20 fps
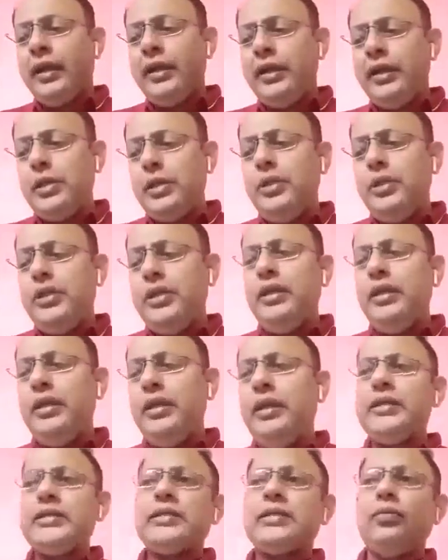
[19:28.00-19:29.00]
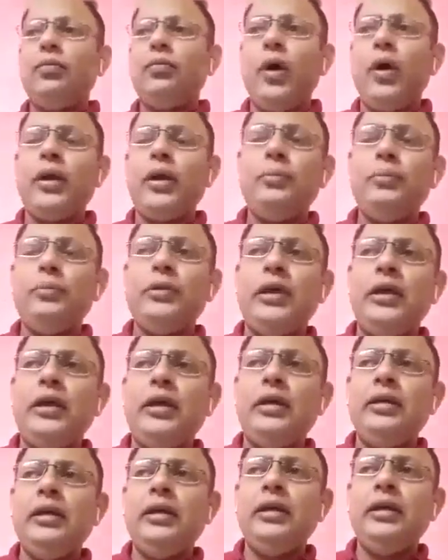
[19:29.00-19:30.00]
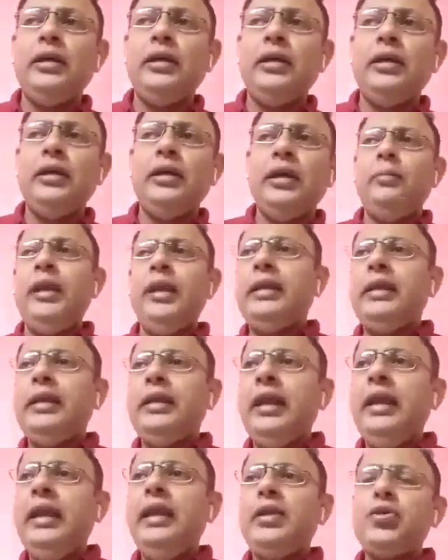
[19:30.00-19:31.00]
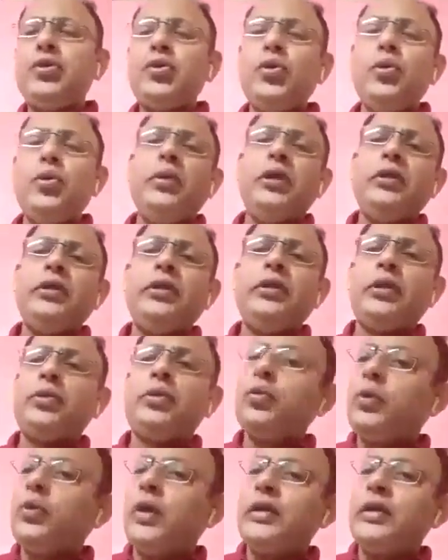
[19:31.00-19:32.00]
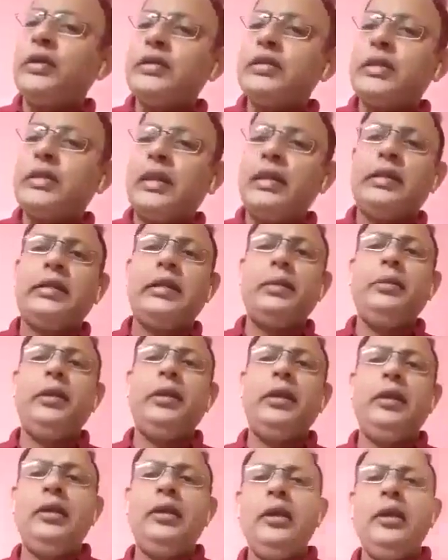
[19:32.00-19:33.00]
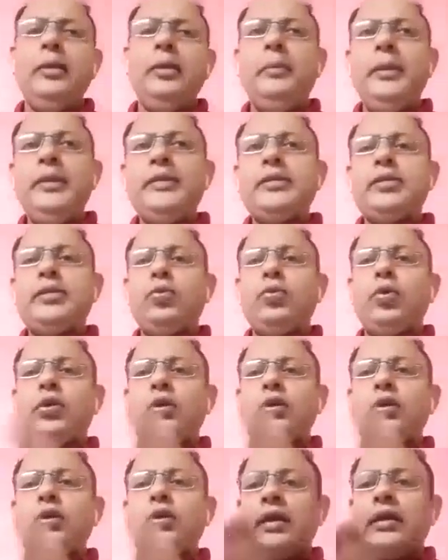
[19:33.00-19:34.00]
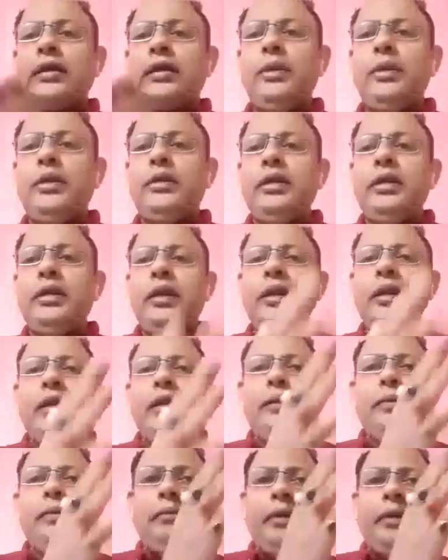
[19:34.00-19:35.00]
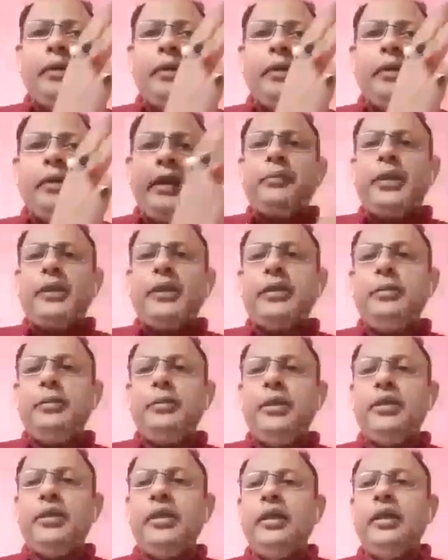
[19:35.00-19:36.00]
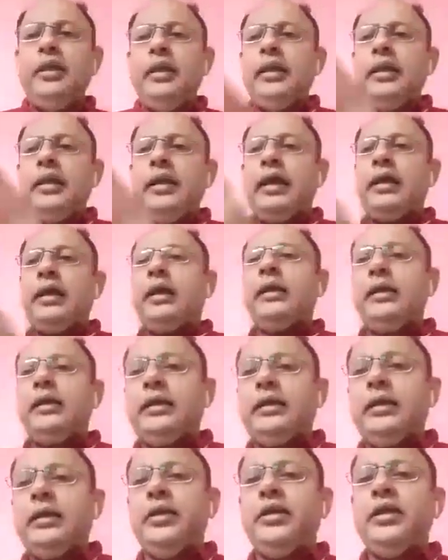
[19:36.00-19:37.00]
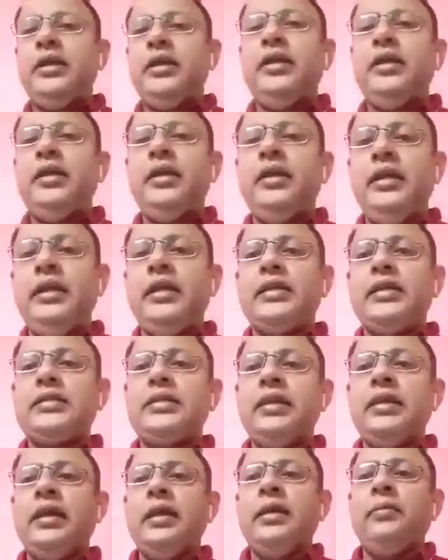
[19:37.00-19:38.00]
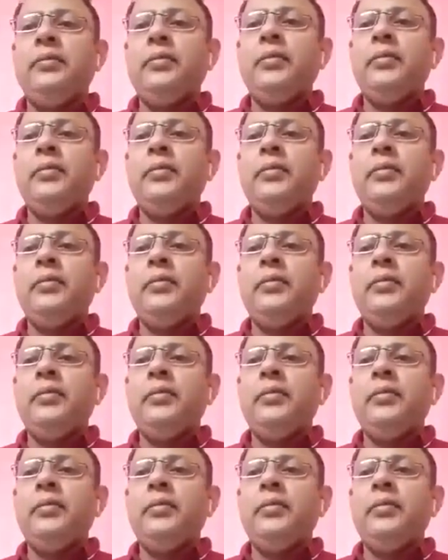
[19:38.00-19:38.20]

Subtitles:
Connectivity is one of the very key issue between the two countries. Connectivity means road connectivity, maritime connectivity, air connectivity. Yes,